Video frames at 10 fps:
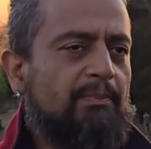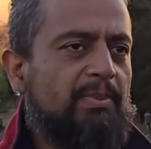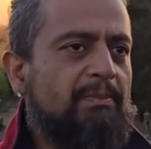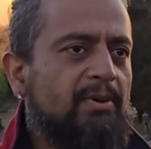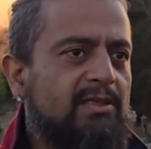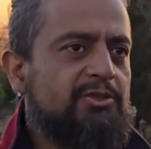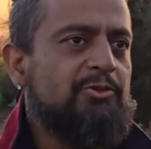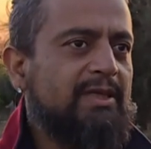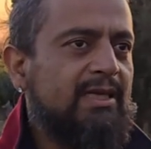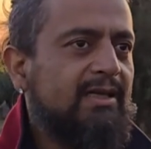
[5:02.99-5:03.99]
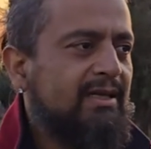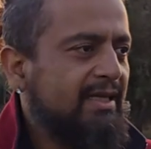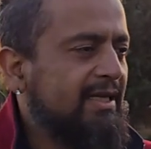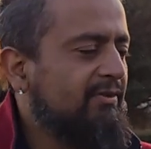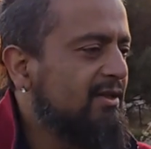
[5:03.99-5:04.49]
People Tree.
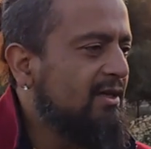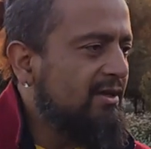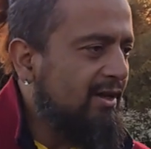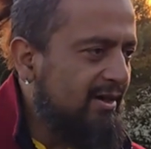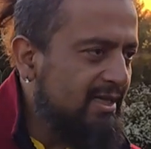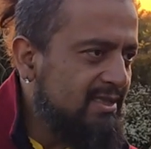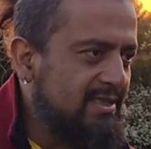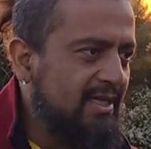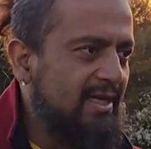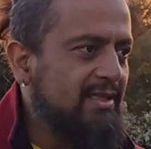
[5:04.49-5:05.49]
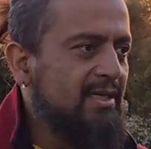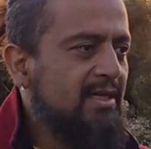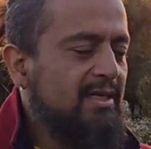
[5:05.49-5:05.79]
He even got arrested.